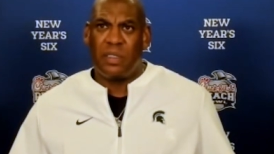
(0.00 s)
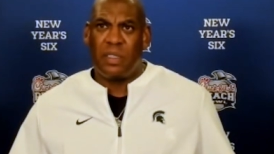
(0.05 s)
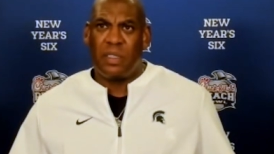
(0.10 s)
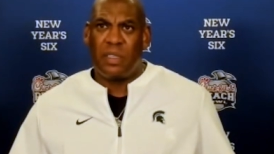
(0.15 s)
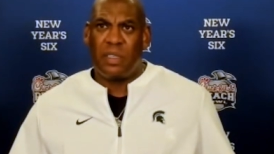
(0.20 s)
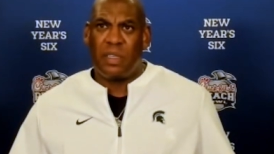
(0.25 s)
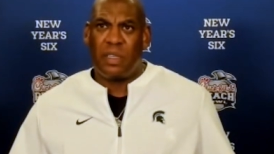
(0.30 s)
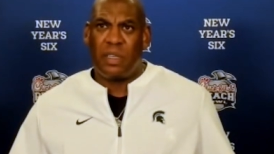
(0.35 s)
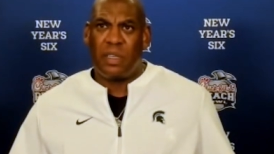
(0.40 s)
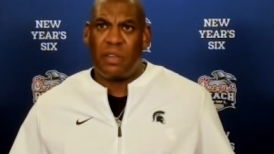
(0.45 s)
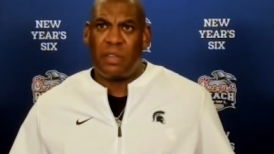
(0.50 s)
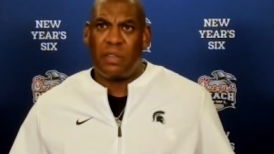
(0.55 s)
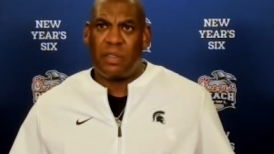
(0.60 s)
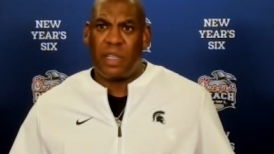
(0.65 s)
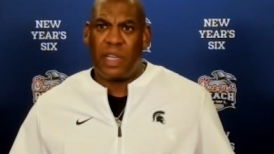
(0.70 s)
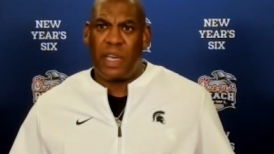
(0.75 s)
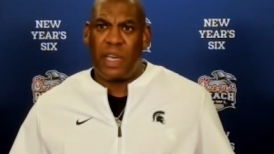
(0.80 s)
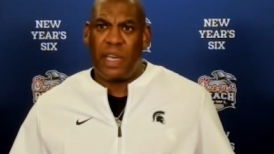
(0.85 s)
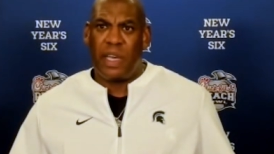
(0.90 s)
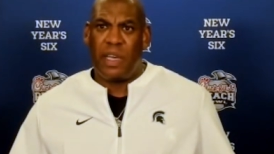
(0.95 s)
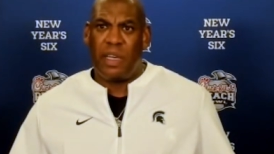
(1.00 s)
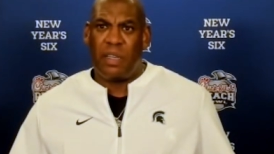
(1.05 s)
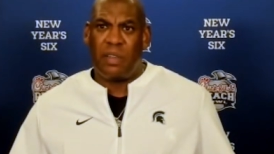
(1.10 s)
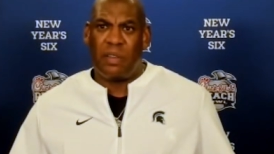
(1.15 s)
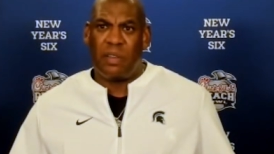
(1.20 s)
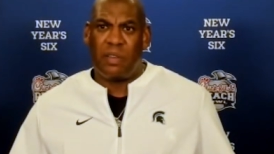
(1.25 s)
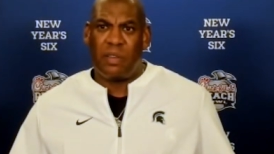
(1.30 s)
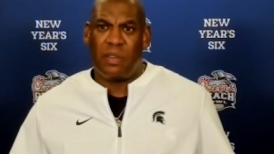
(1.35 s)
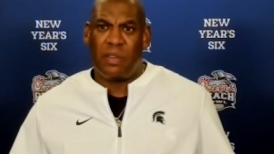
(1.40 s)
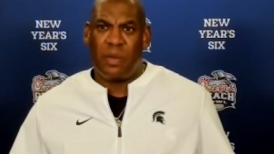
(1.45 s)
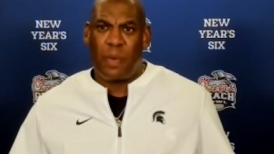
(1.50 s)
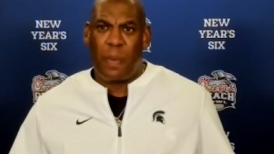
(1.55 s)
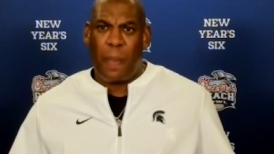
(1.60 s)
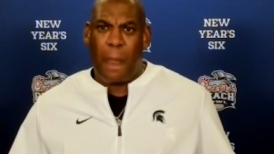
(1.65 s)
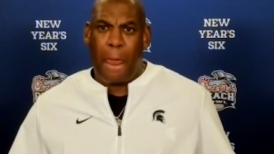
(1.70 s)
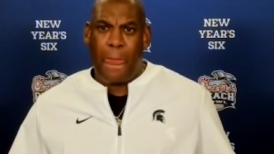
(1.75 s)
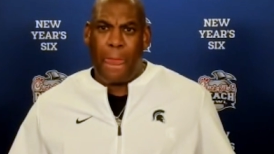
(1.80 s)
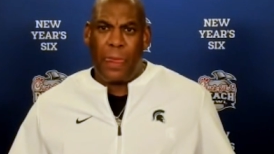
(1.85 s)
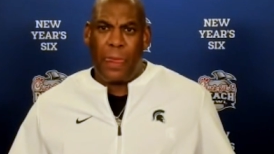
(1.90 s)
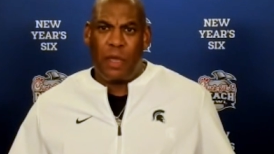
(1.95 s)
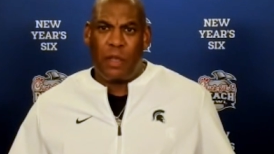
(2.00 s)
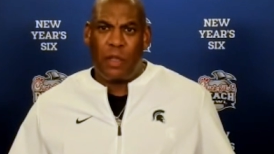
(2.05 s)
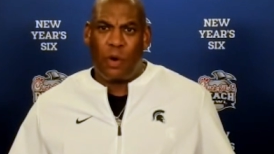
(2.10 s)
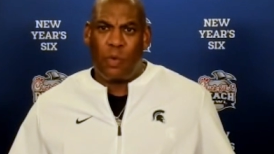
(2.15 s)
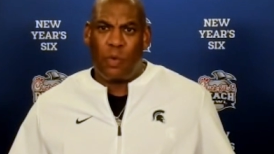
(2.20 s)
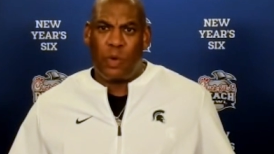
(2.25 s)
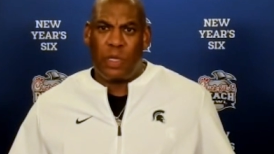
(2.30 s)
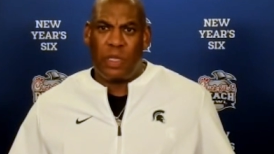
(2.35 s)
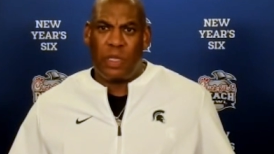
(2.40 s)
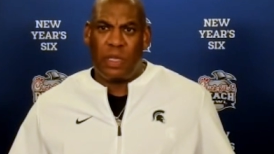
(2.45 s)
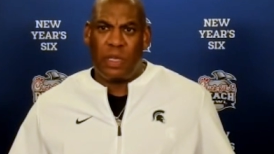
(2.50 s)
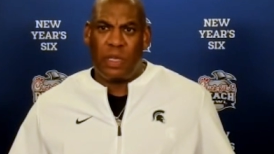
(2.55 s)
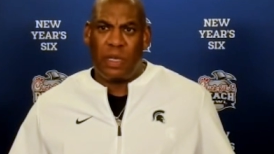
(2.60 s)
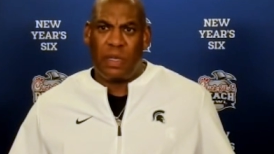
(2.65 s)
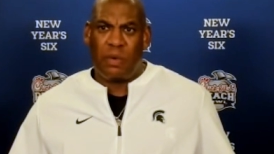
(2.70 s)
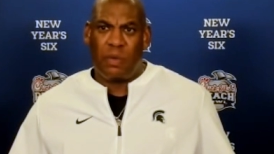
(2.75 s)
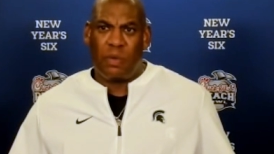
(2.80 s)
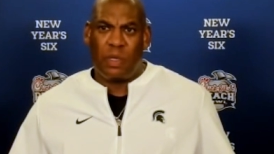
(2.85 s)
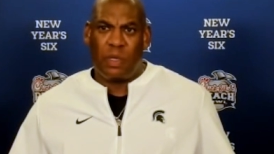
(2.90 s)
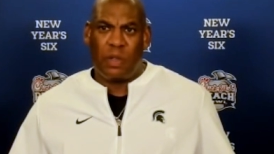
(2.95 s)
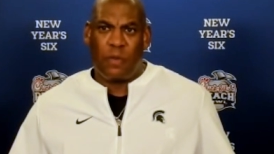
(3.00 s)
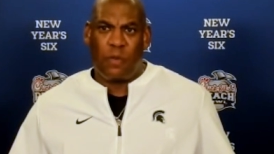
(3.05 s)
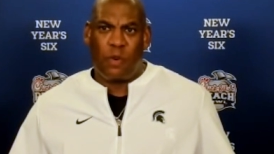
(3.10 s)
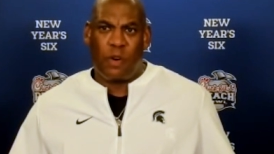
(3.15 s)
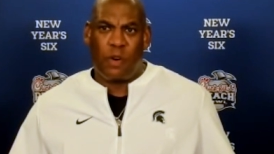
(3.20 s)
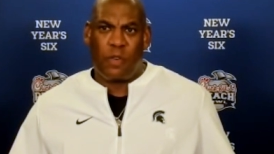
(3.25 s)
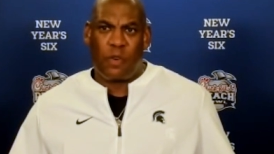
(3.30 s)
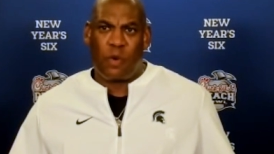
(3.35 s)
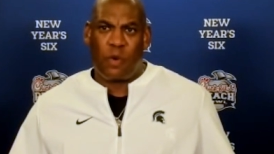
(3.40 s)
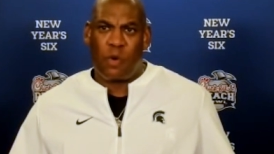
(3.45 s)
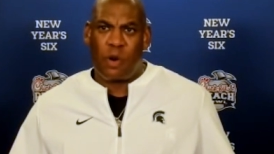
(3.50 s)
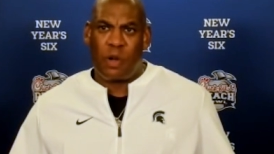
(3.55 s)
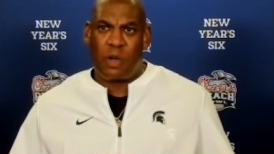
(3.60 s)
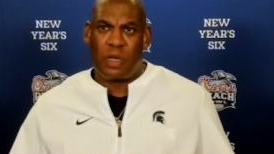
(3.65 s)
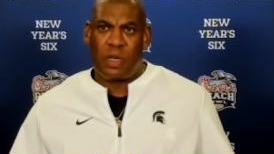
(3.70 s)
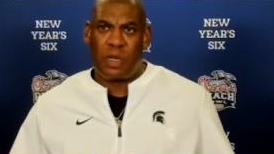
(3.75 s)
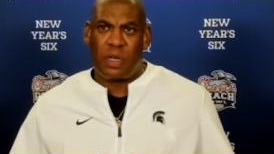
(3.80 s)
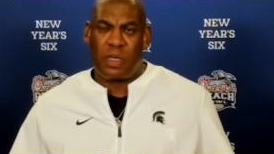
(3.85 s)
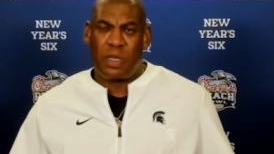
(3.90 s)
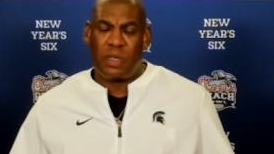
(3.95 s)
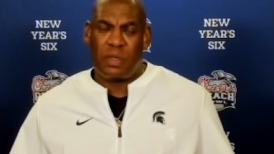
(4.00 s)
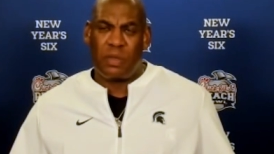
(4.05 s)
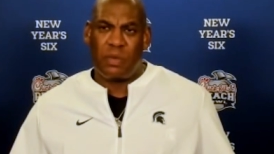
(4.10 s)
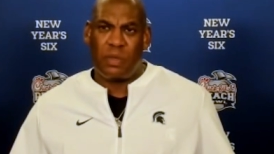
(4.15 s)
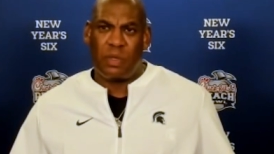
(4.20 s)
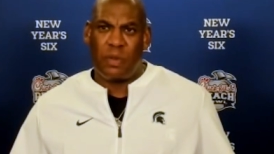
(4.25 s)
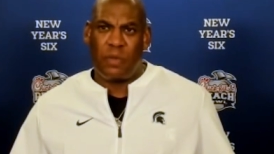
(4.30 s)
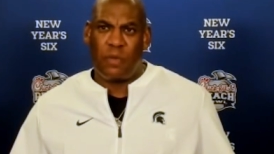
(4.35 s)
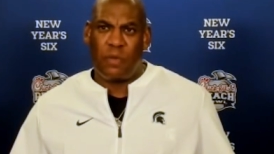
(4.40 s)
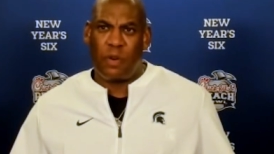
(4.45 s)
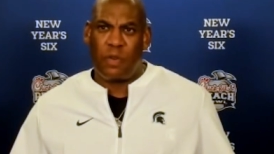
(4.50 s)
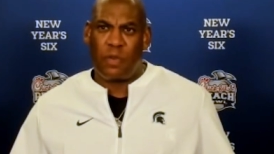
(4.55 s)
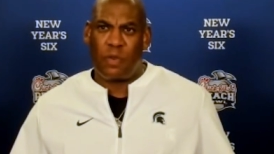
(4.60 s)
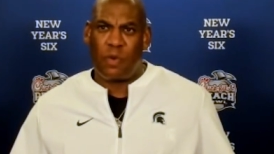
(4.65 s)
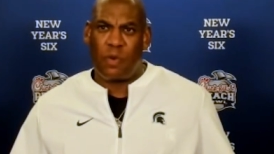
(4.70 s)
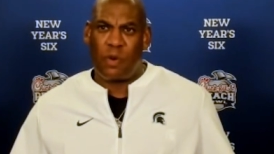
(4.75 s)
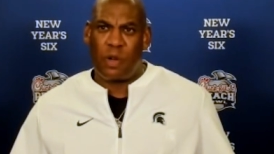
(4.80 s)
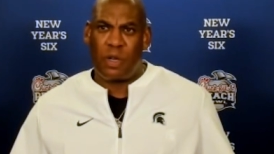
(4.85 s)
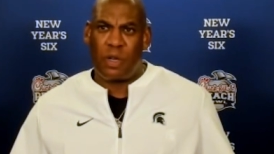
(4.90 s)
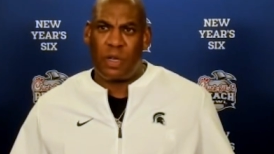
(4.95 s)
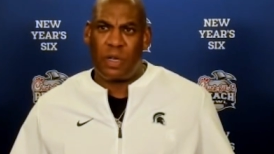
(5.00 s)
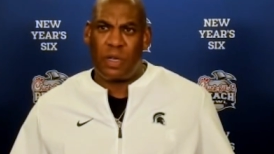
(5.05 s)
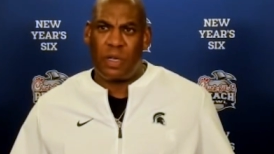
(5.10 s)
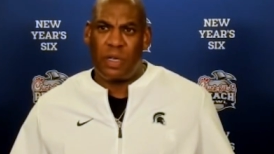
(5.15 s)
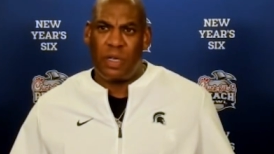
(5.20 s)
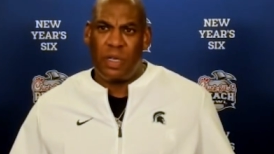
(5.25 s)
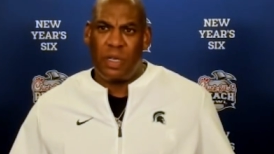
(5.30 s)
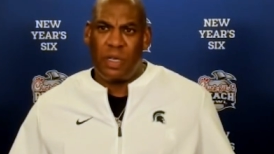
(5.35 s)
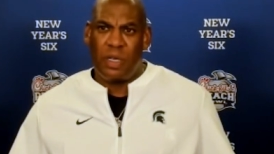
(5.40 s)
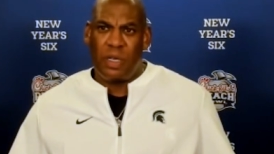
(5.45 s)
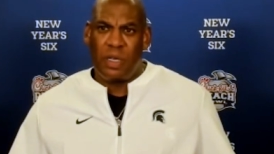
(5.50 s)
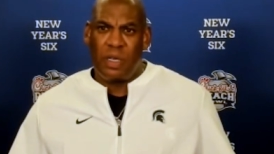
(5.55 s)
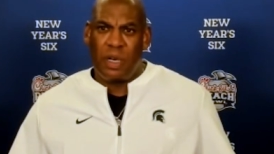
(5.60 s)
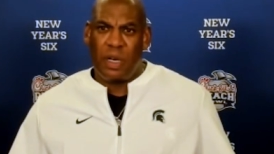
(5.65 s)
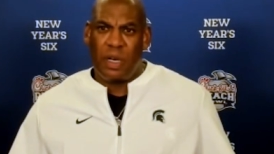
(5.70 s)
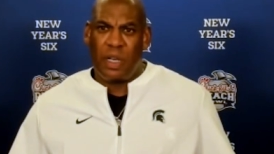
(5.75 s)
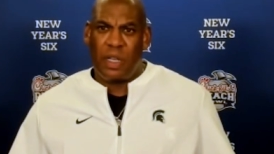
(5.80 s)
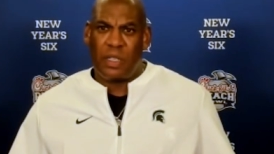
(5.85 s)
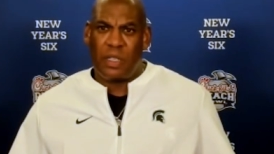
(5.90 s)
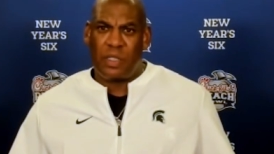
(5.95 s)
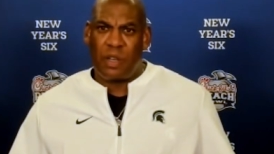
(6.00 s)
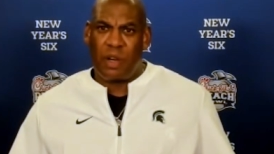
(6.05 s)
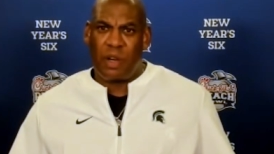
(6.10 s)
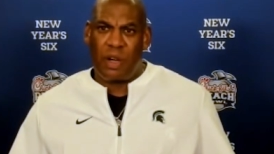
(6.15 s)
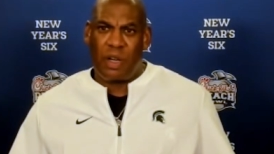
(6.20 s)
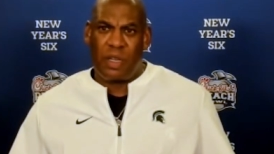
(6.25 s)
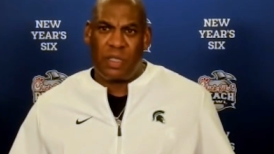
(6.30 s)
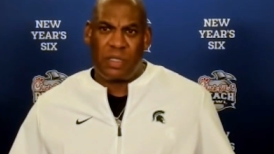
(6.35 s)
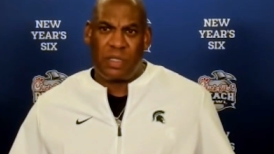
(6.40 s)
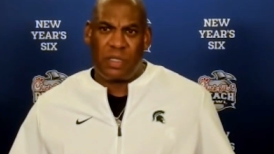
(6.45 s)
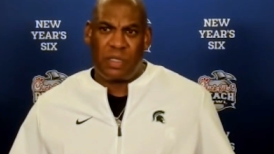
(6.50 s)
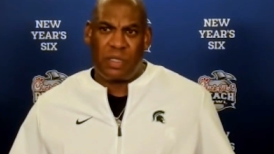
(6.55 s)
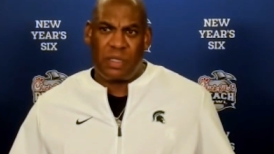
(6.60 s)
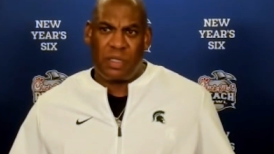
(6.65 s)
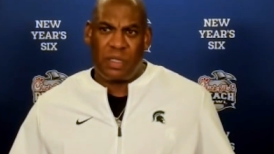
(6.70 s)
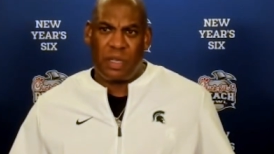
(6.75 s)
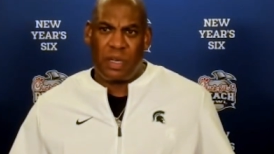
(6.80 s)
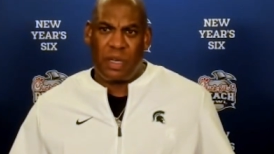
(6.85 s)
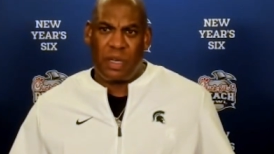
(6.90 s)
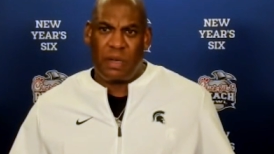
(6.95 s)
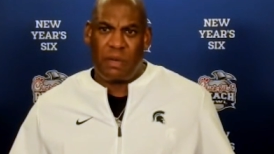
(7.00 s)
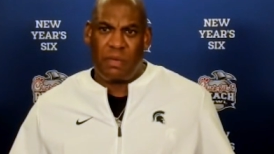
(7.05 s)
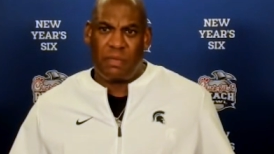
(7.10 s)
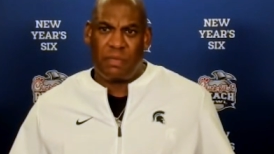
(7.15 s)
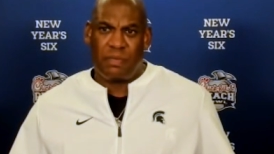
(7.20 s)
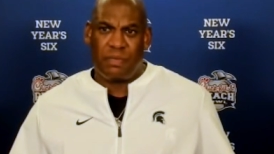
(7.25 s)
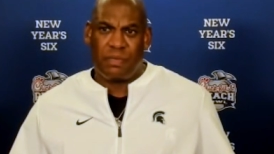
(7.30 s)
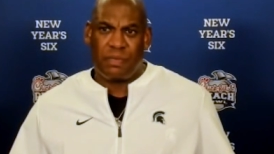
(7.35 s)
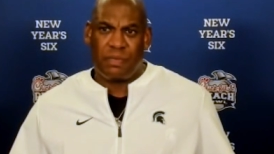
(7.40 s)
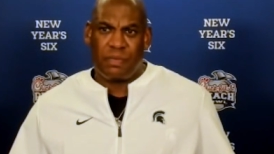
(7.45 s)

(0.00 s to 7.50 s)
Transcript: Uh, and you know when the when the fourth quarter when the fourth quarter uh, starts, um,